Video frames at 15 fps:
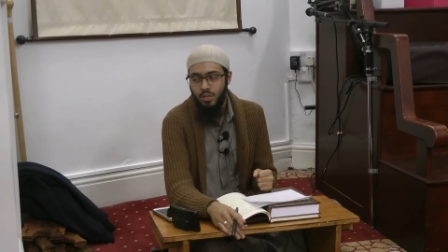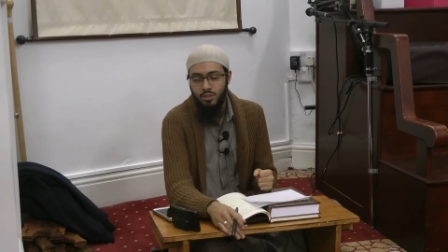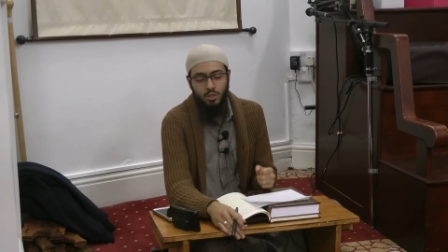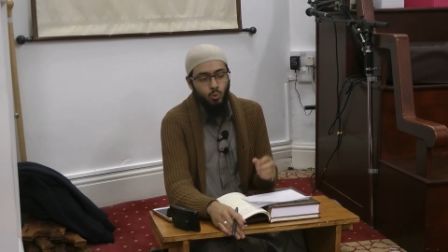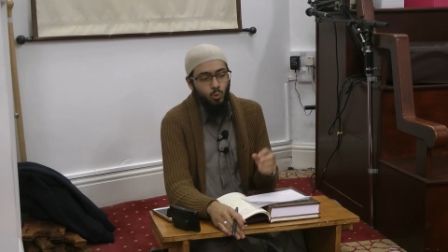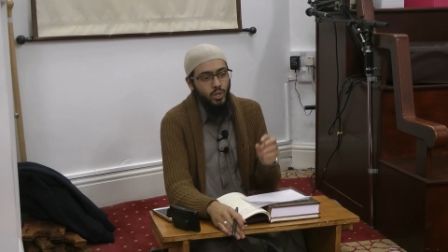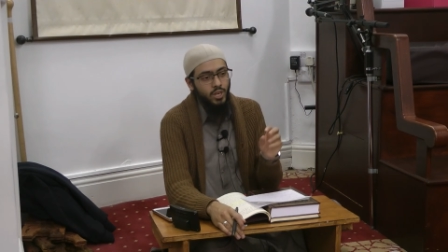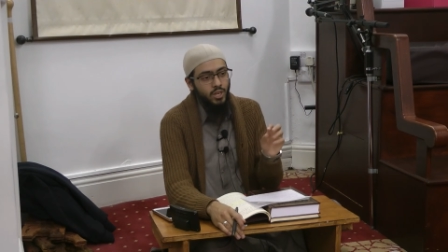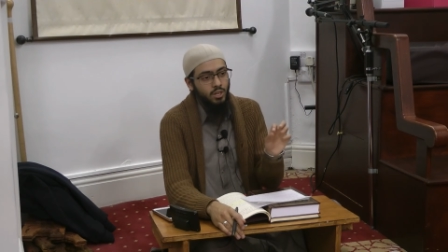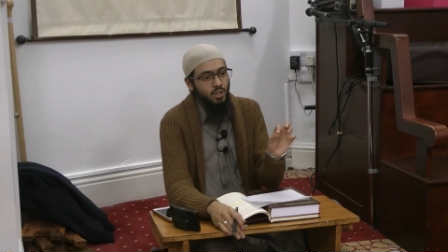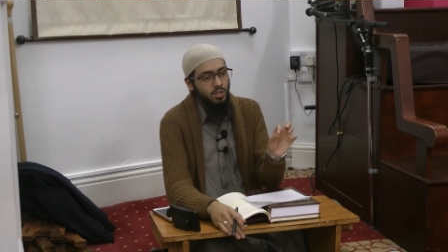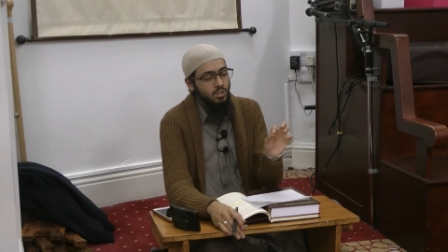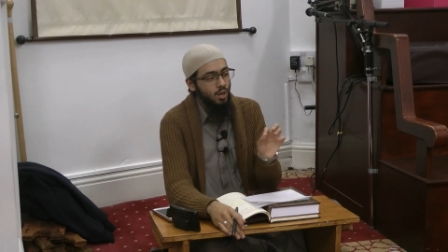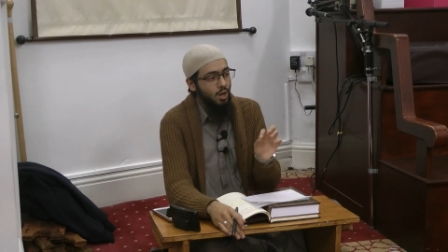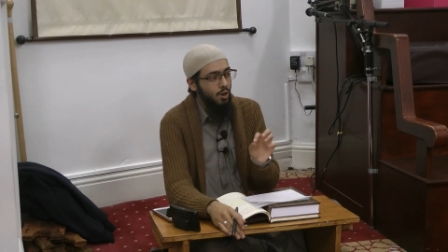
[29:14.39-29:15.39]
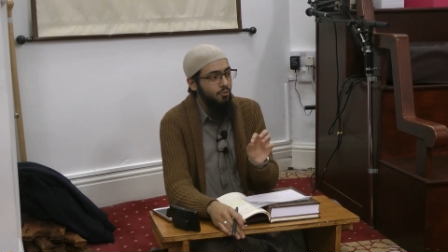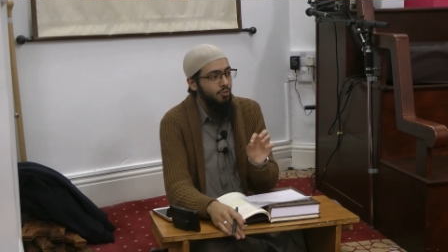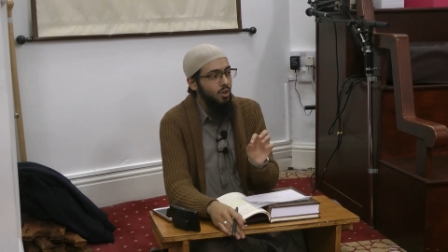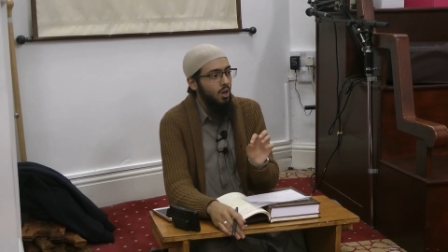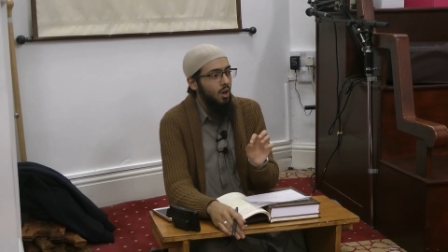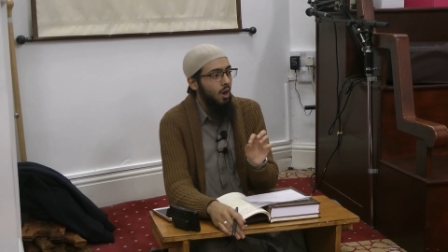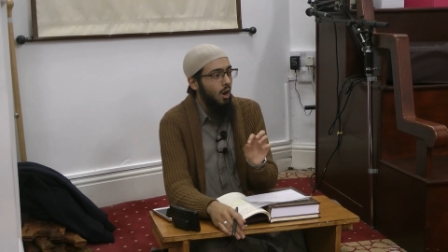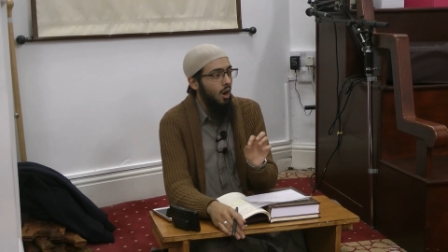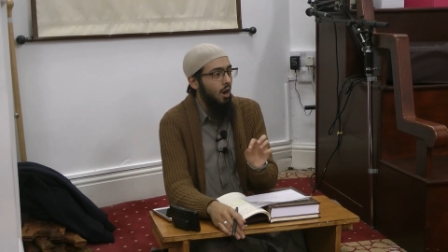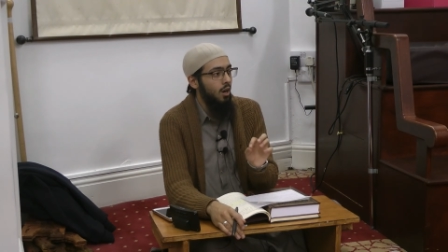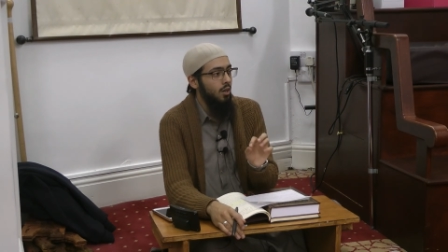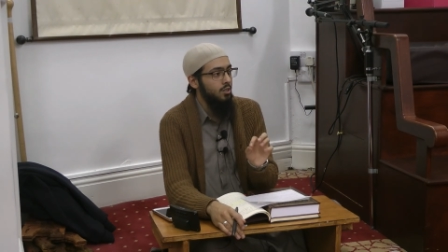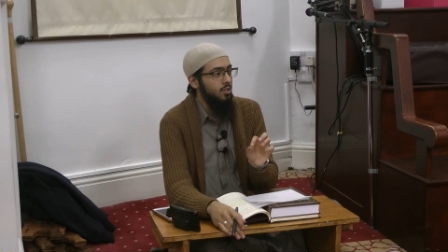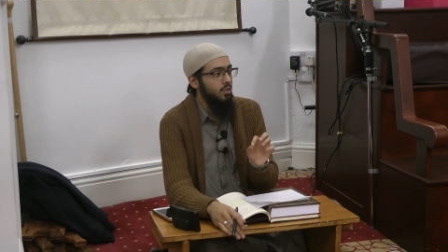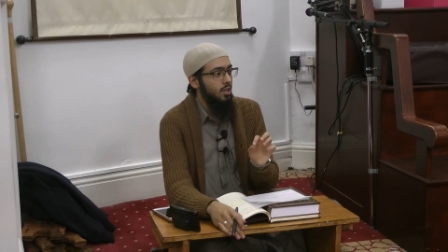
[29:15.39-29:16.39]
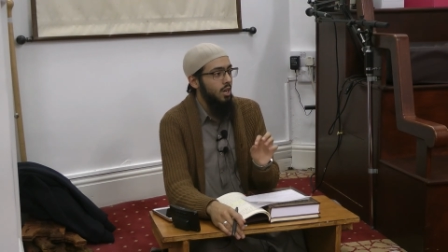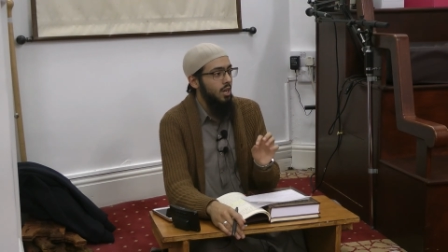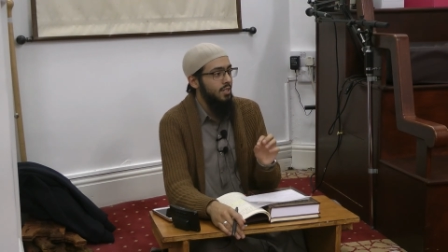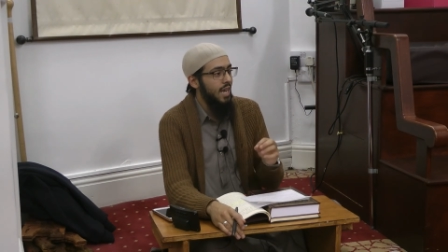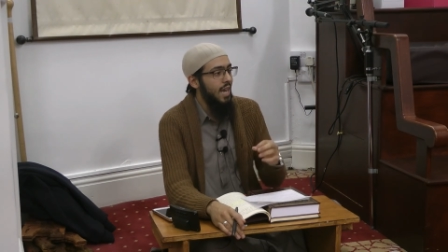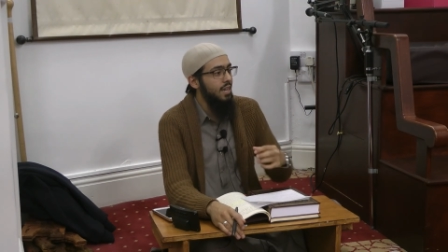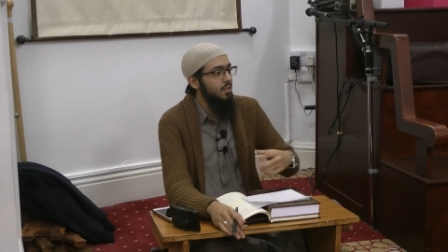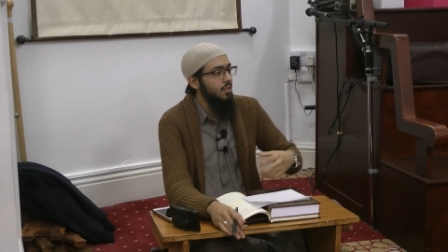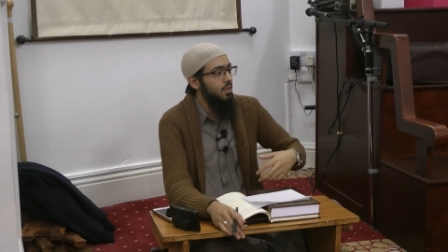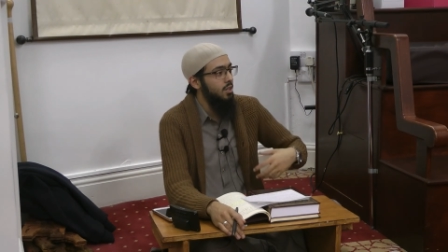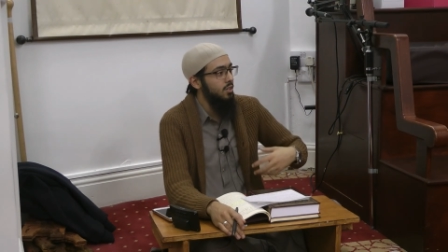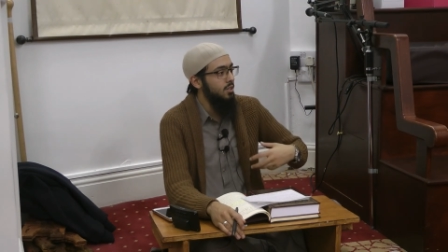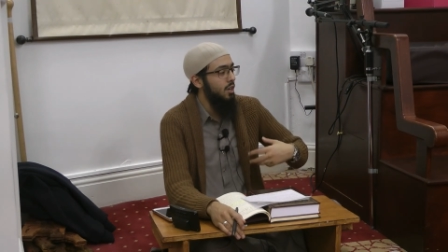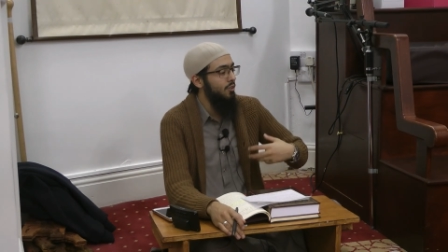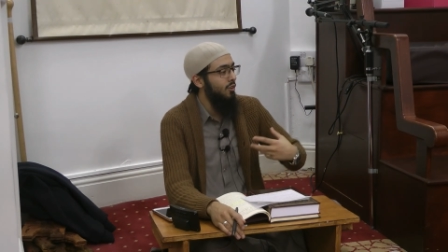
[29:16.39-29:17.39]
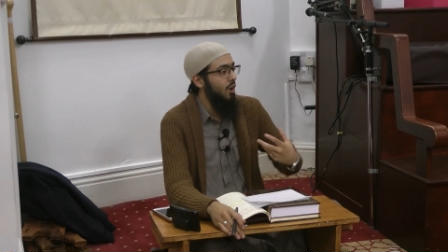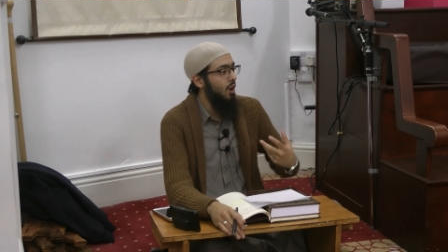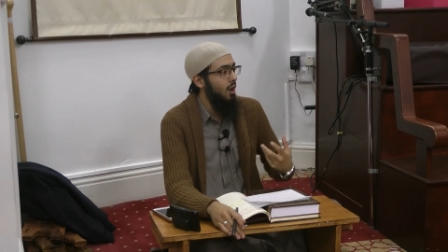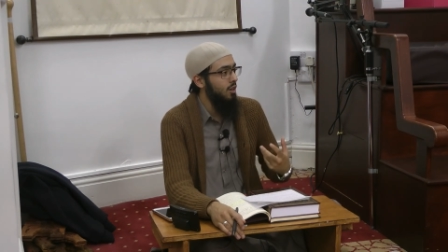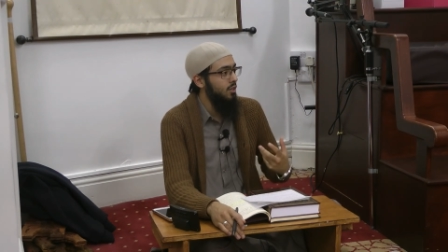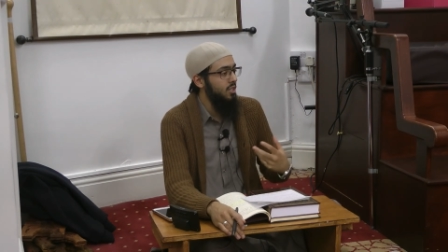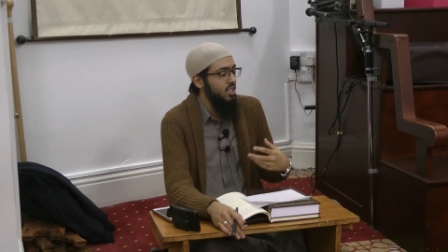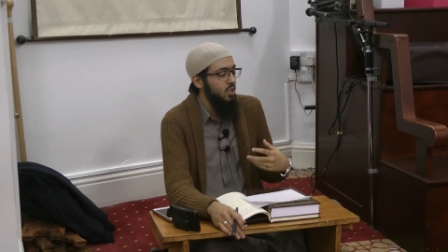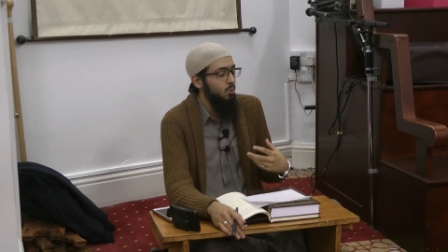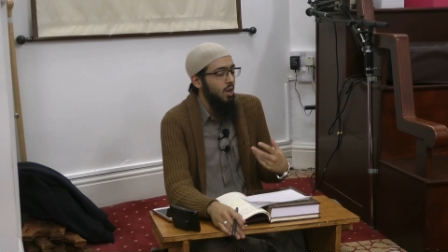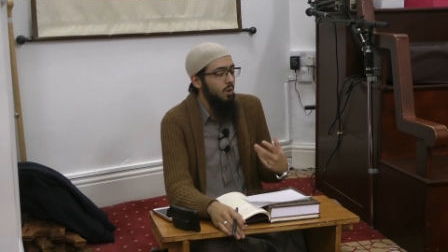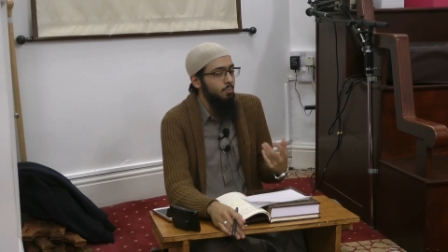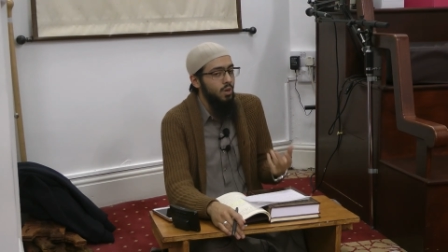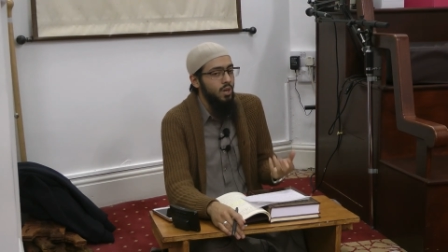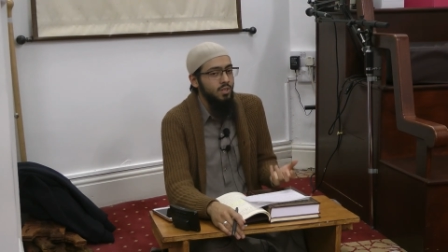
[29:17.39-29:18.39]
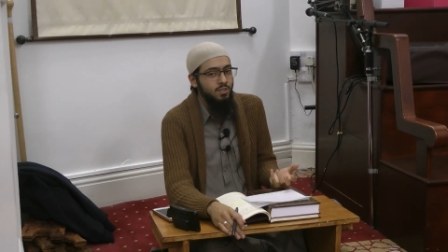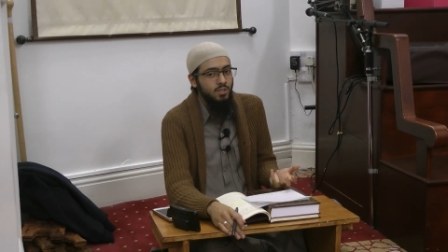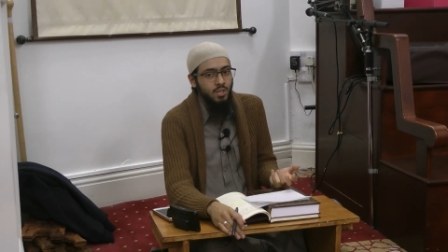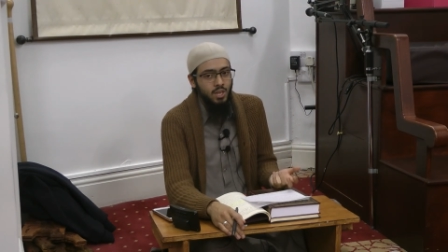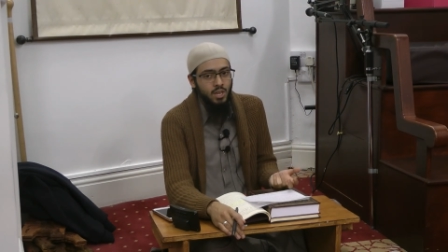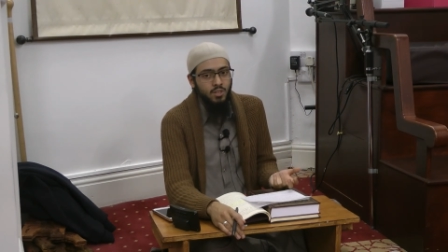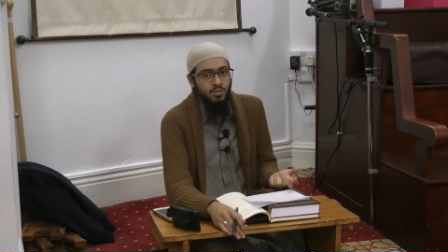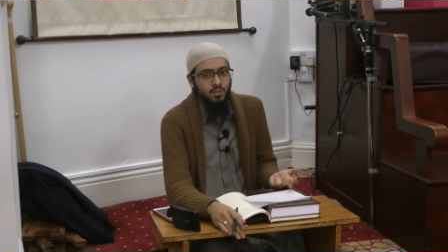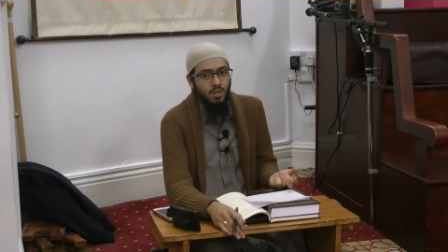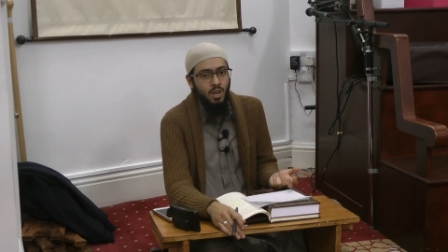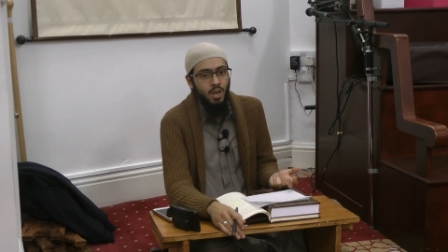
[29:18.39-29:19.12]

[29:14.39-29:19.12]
the weakness of heart, tenderness of heart. This is what mercy is.